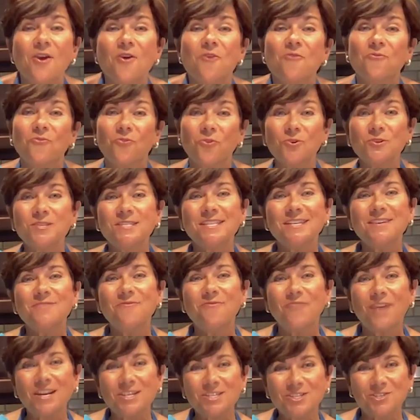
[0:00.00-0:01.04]
Fruits and
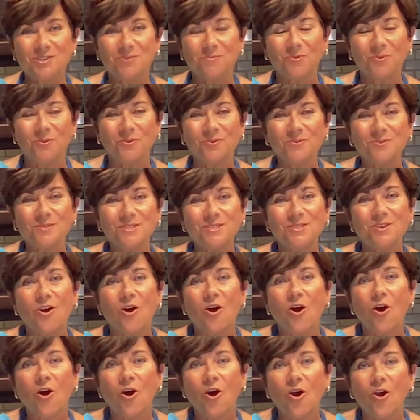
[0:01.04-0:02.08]
vegetables
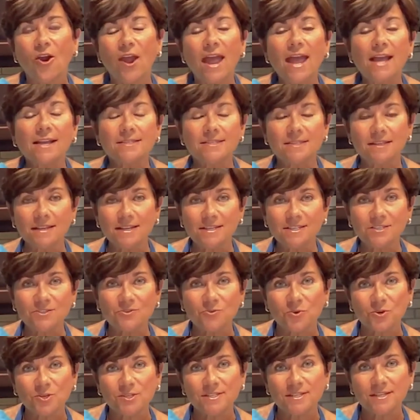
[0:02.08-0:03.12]
are excellent
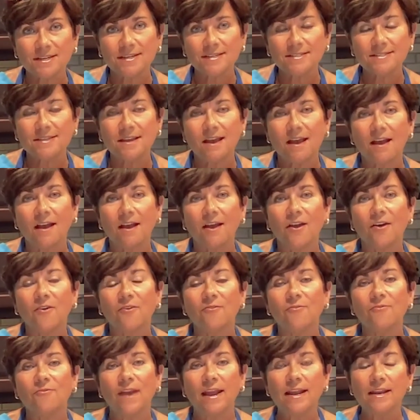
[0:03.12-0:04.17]
sources
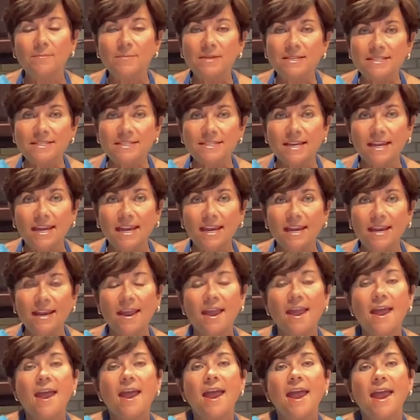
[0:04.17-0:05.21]
of vitamin C
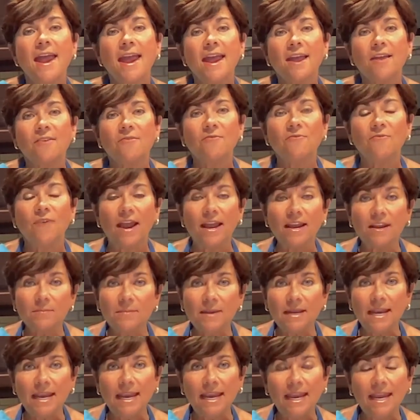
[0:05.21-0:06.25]
and
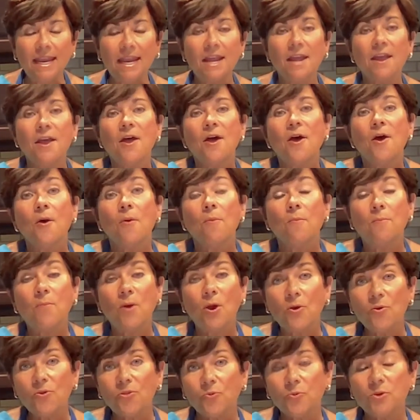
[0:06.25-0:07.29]
vitamin E,
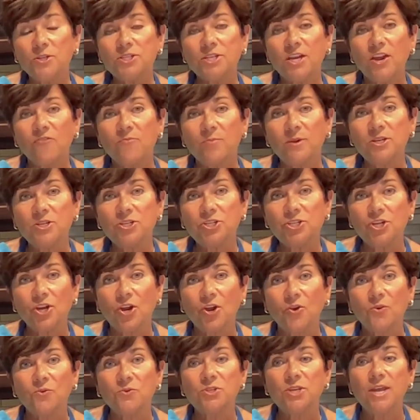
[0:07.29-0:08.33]
both which have been
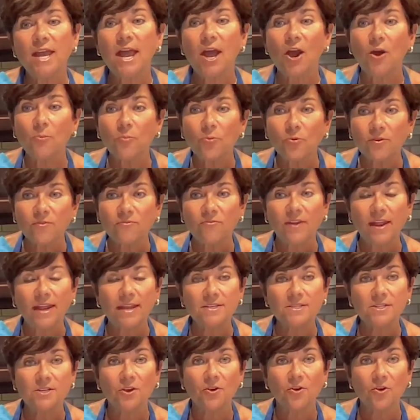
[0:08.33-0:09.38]
shown to help
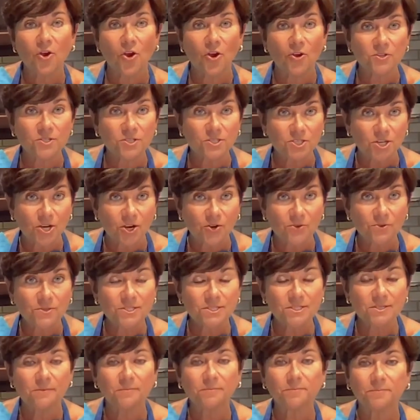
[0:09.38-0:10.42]
prevent gallstones.